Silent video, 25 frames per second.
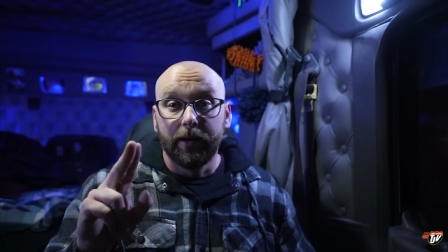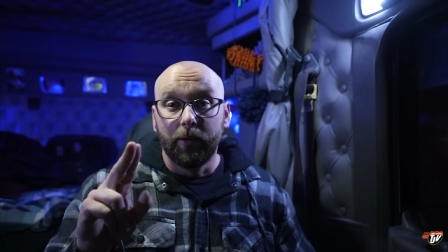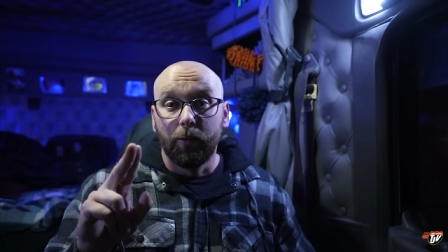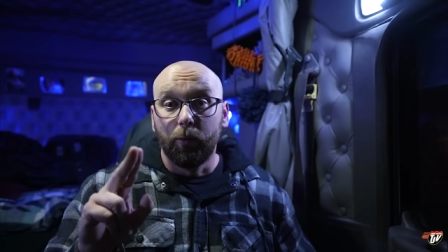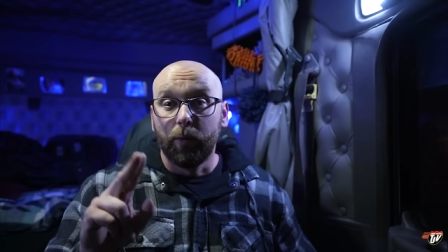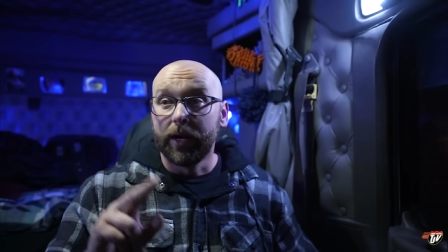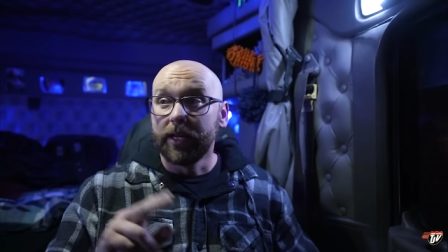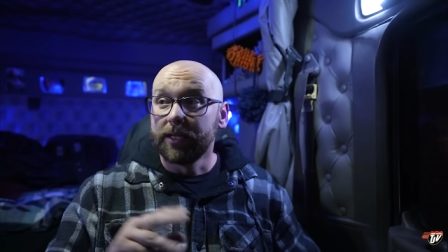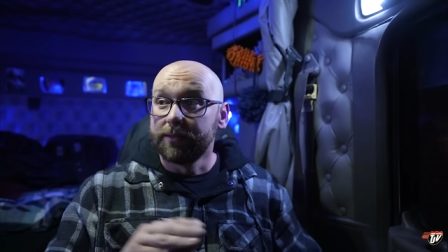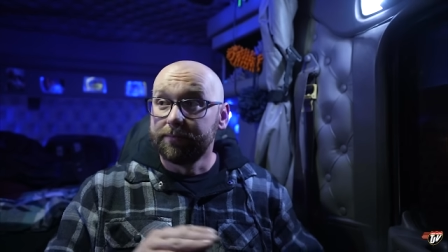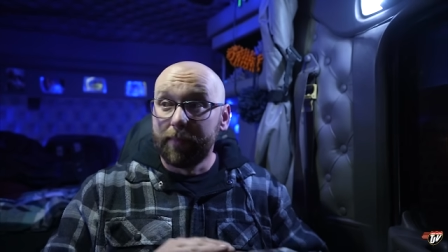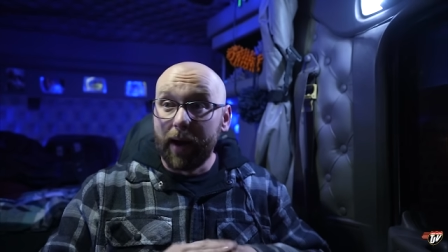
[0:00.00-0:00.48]

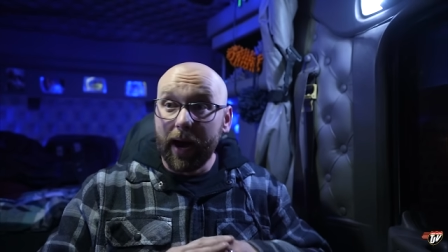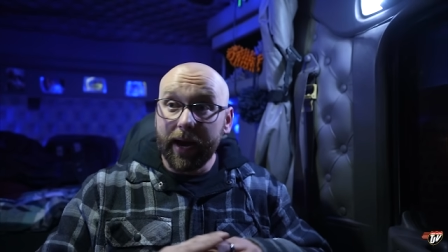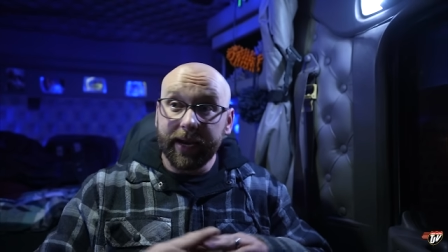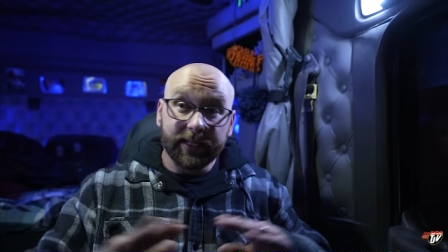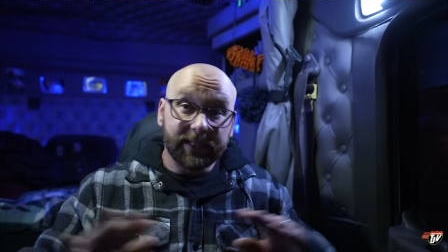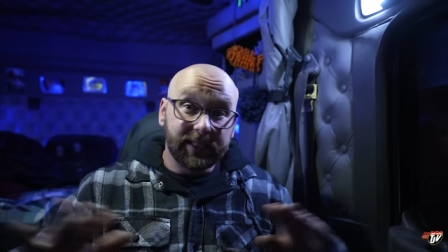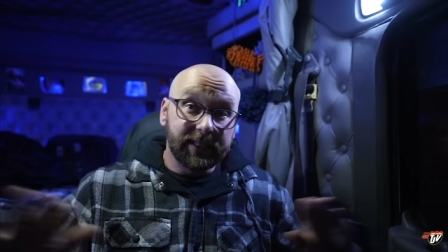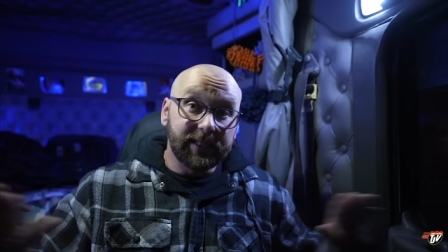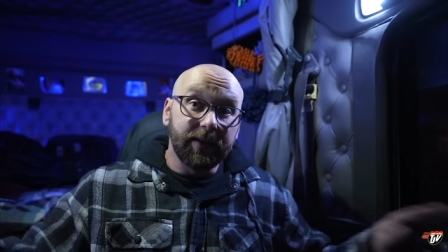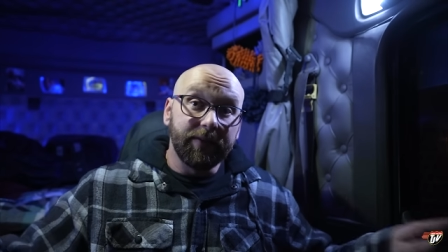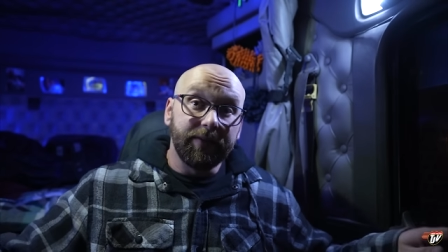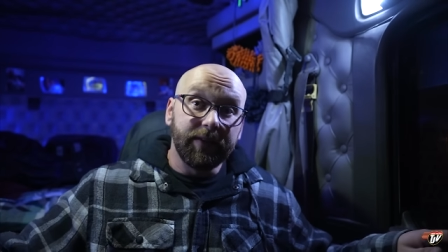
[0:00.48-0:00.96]
When it's
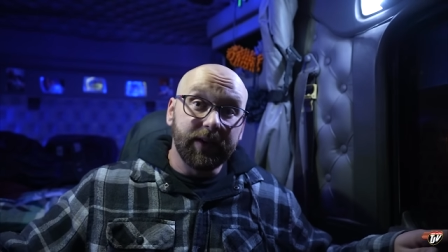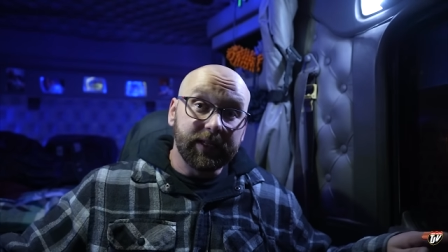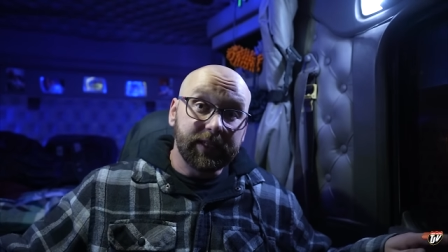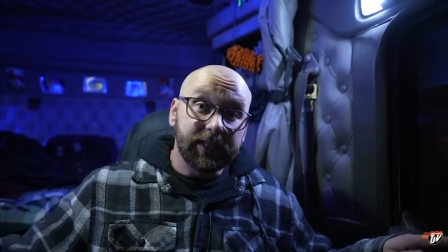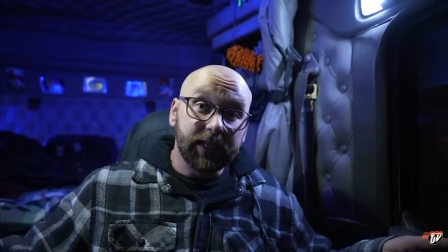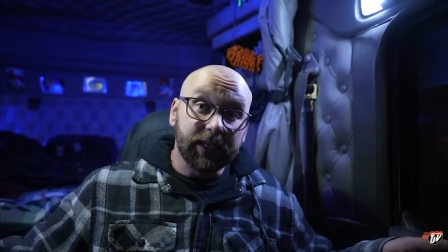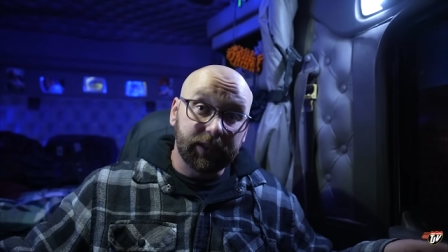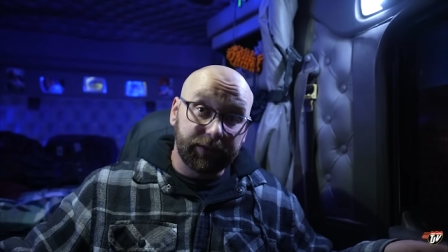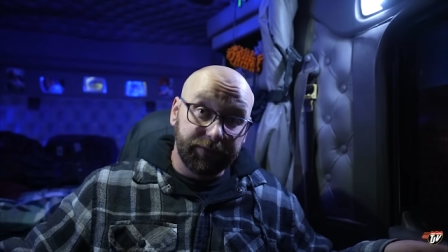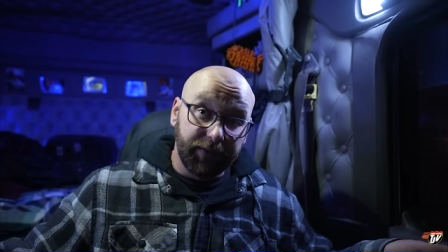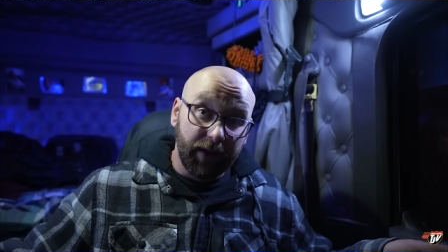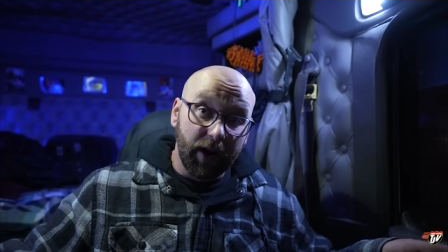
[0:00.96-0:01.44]
minus
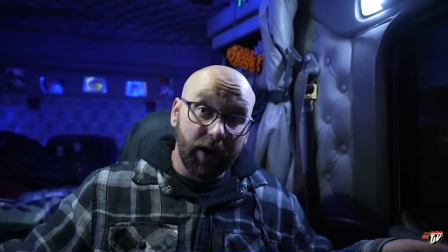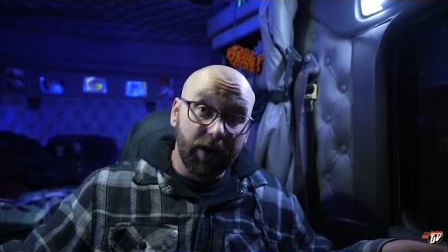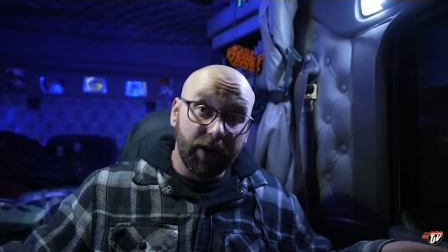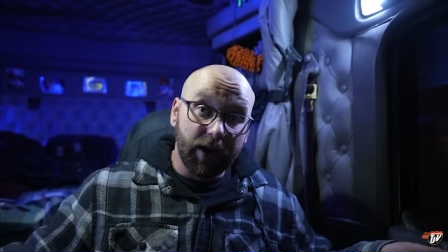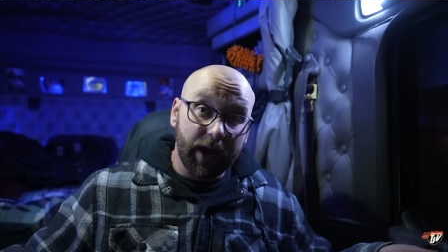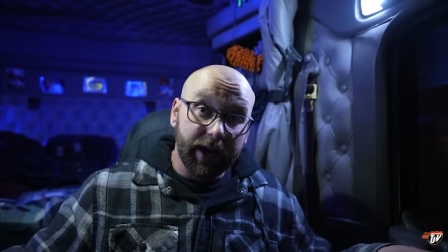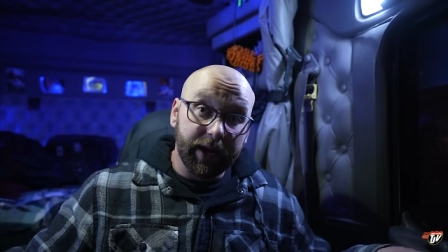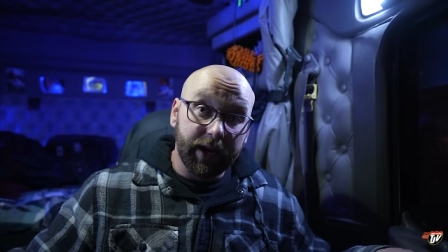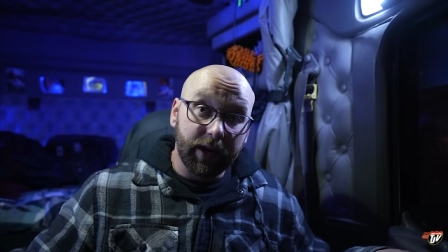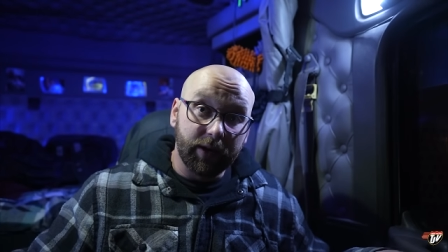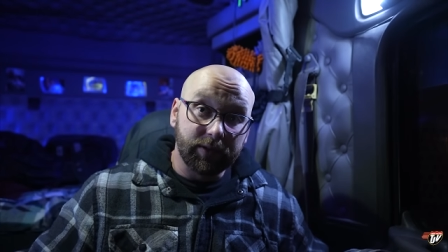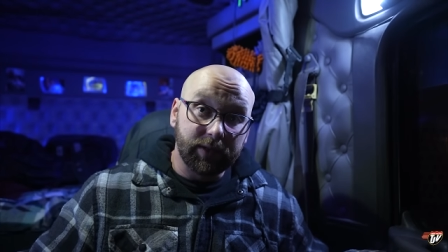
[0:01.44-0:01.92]
seventy-six
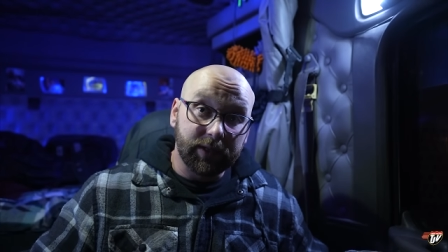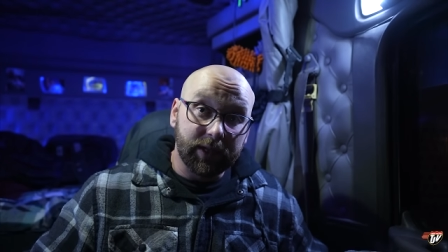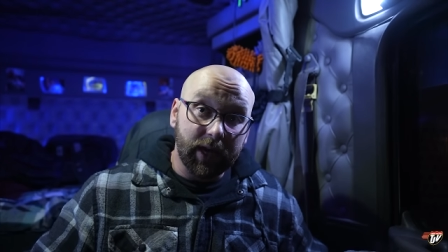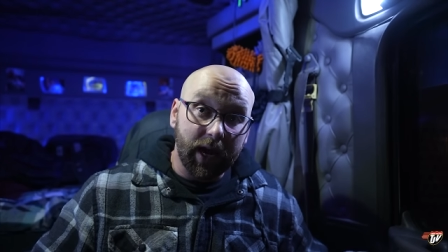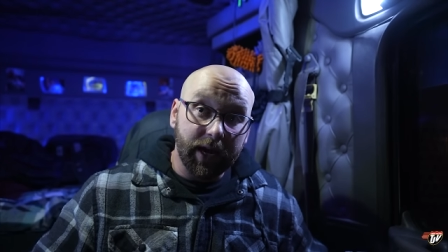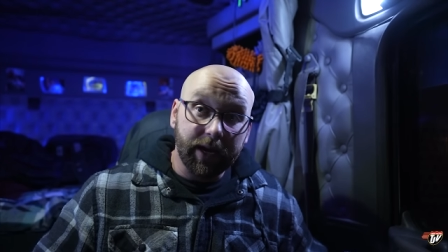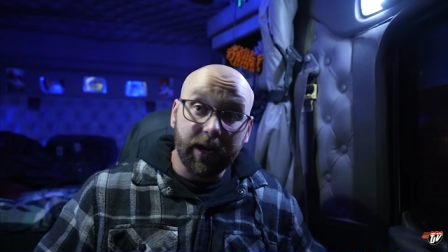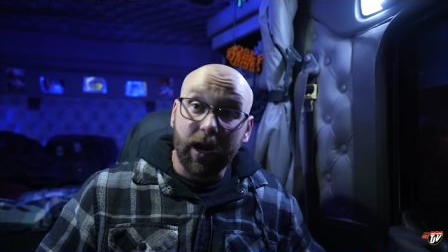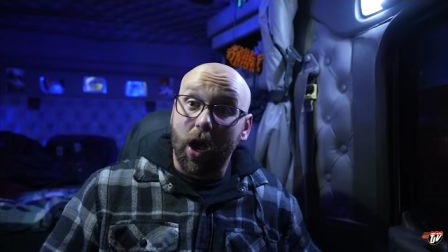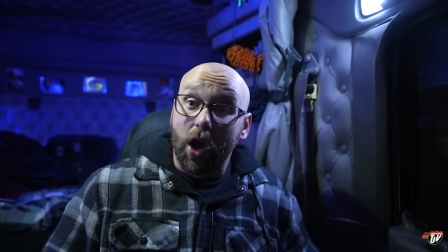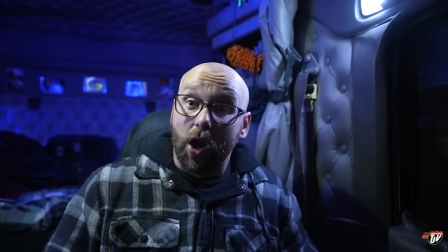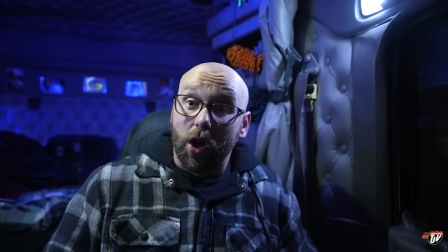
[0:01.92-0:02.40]
Fahrenheit
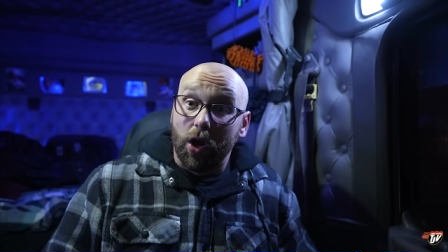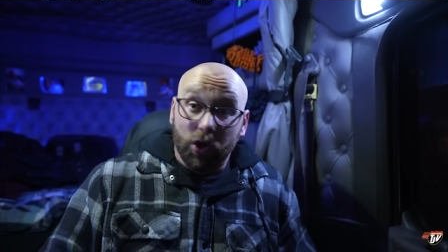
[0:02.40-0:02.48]
outside,